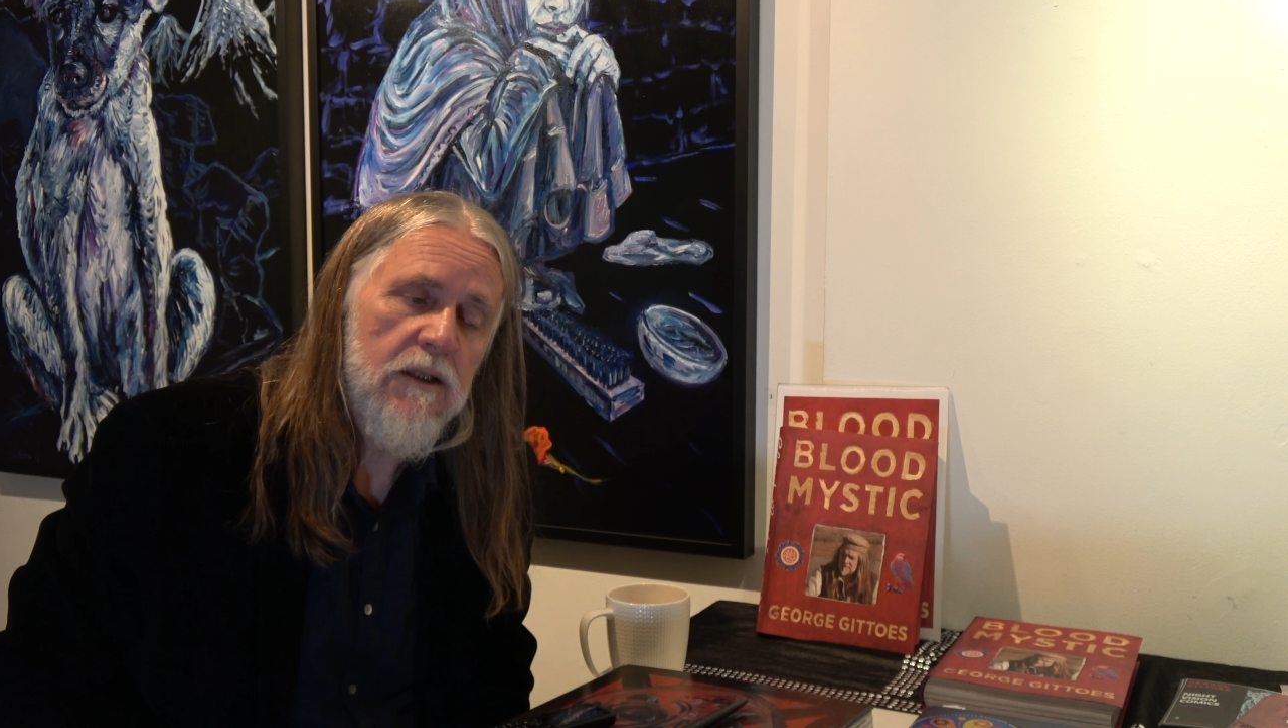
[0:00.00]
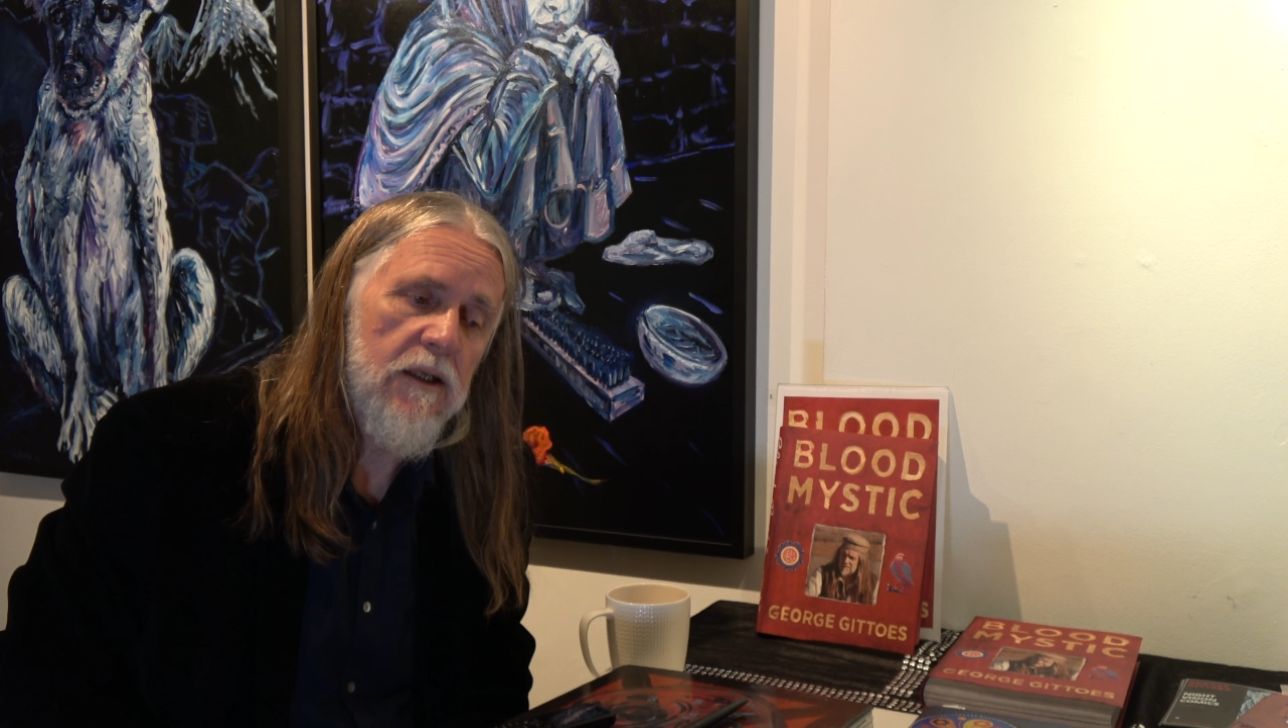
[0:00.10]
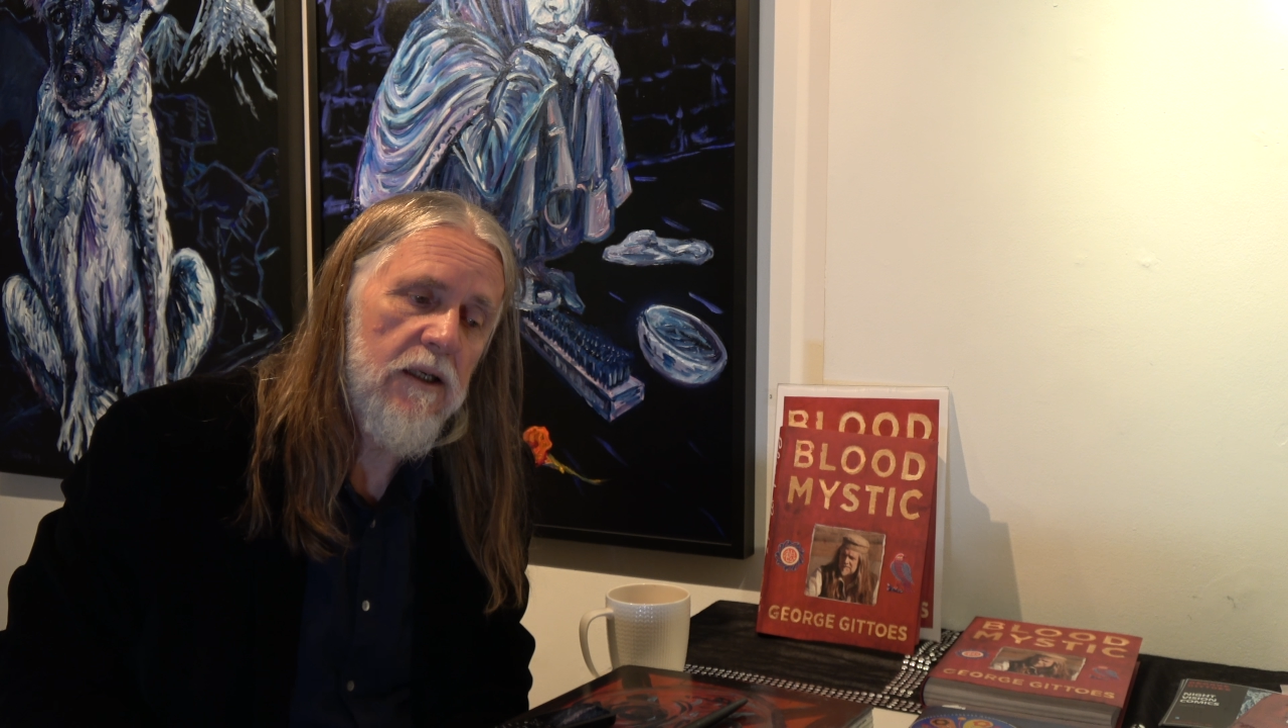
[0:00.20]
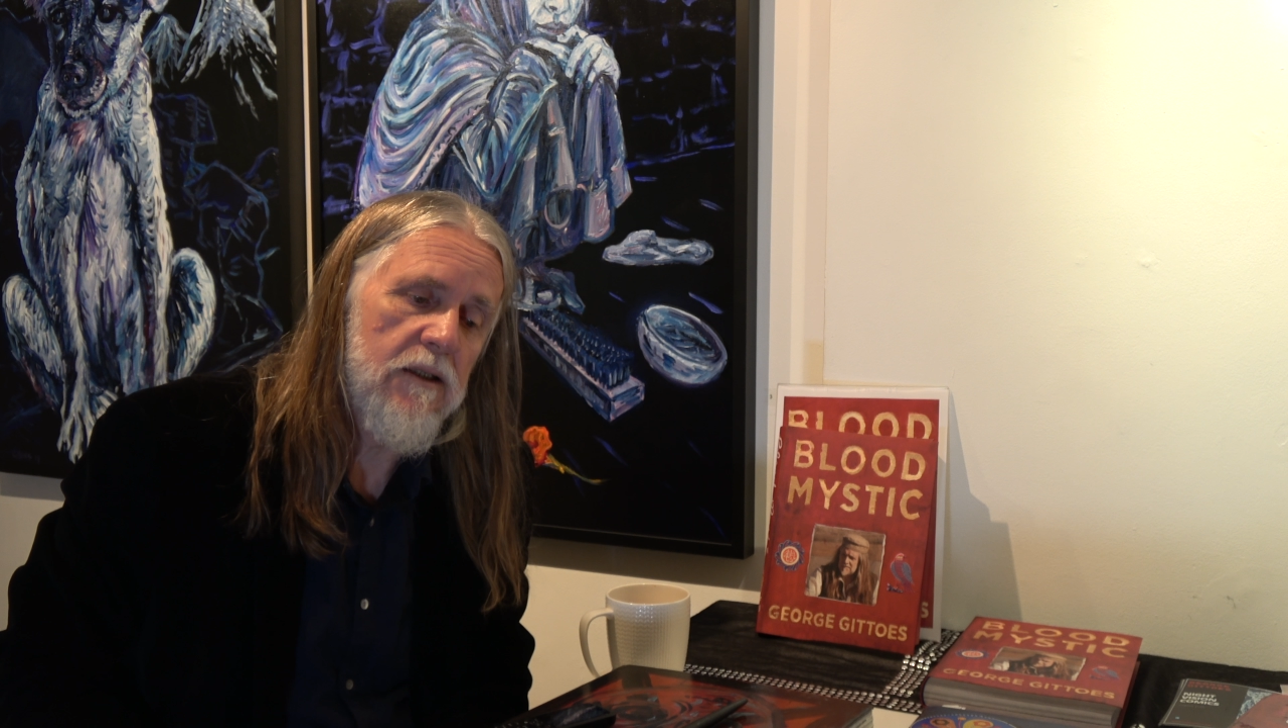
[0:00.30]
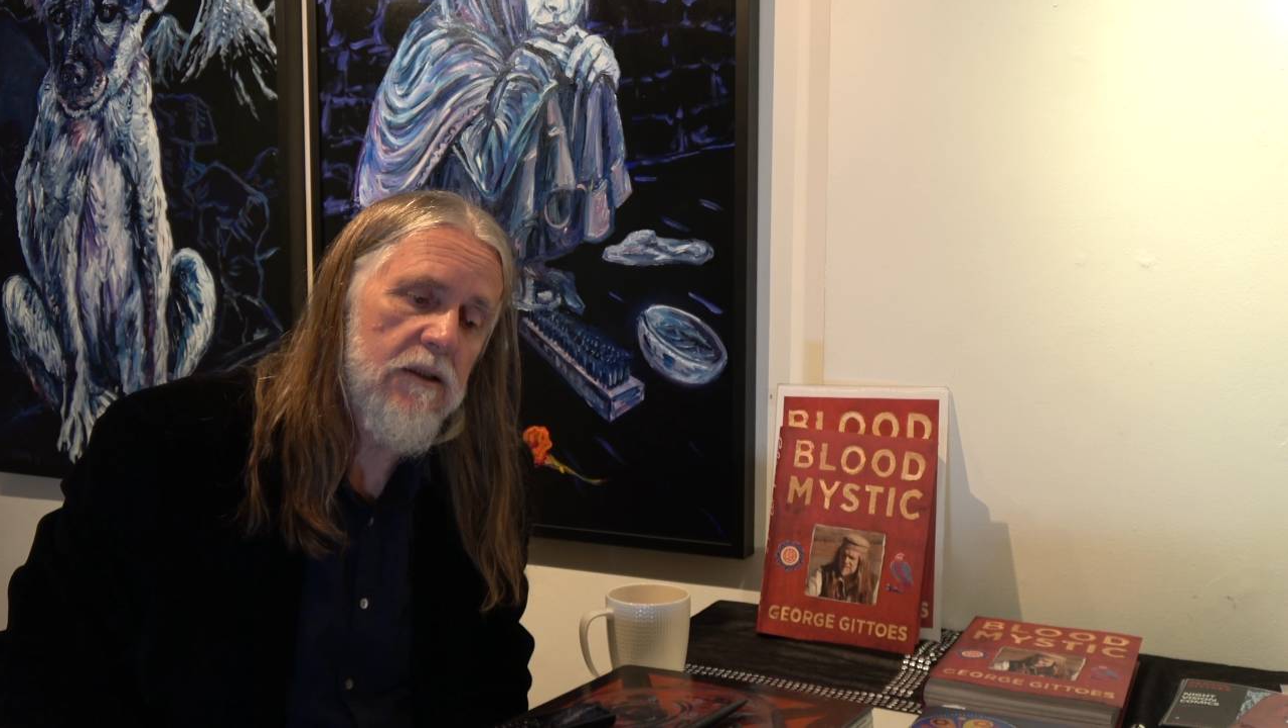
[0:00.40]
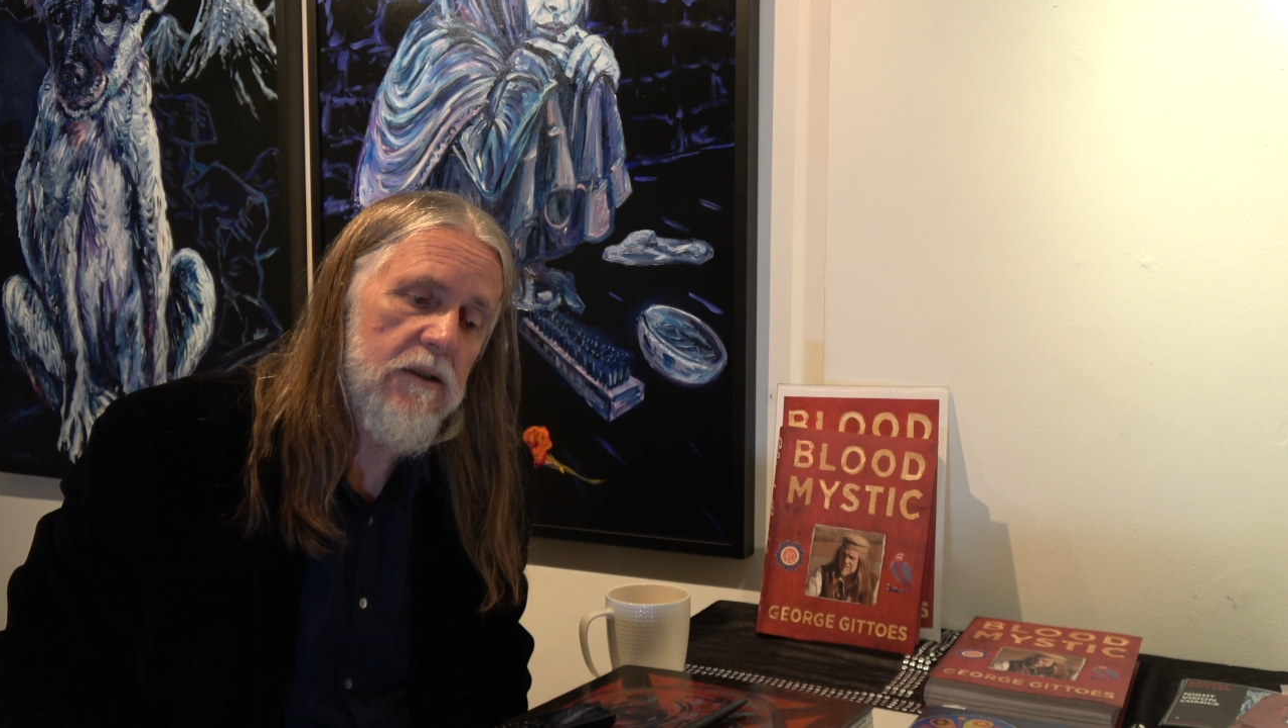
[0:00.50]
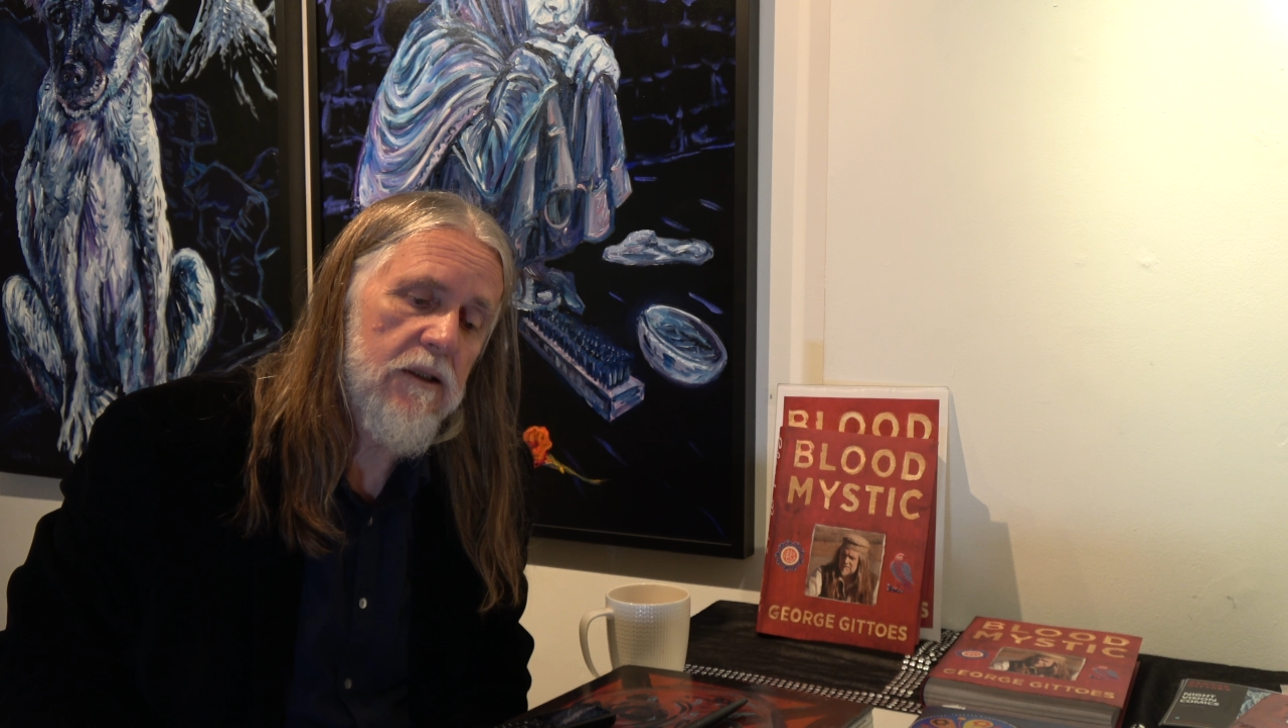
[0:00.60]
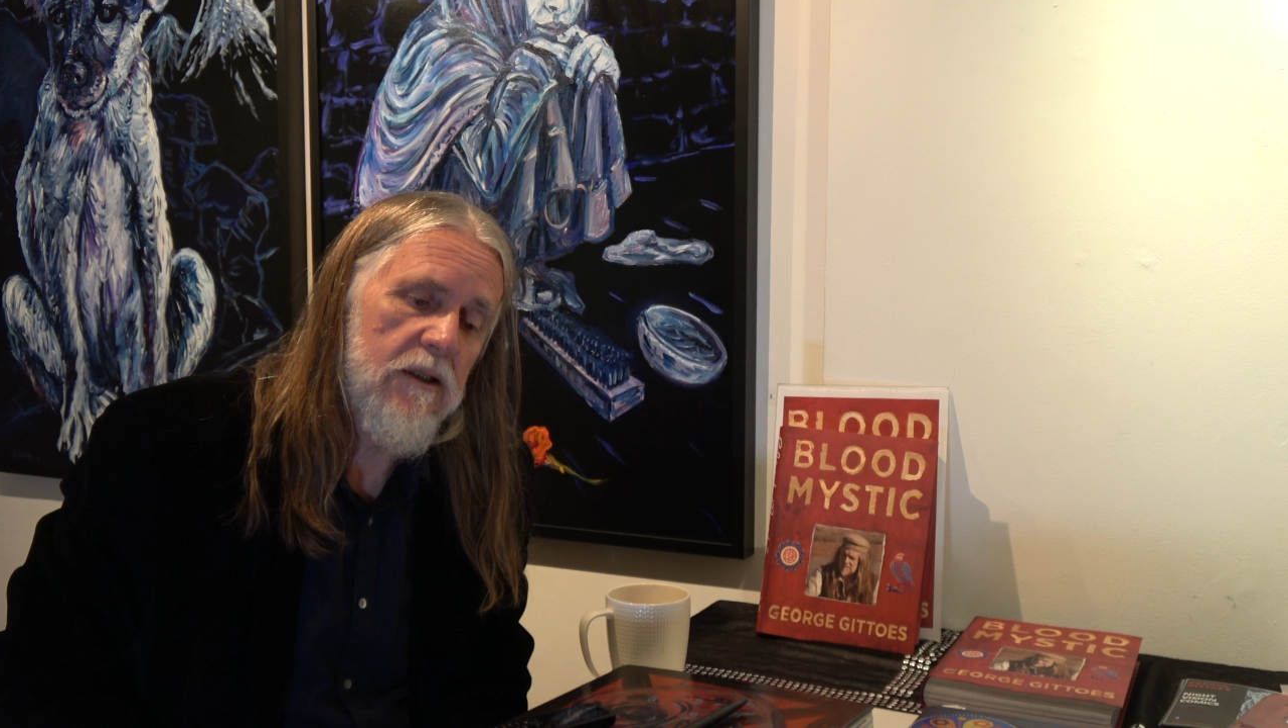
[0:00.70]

And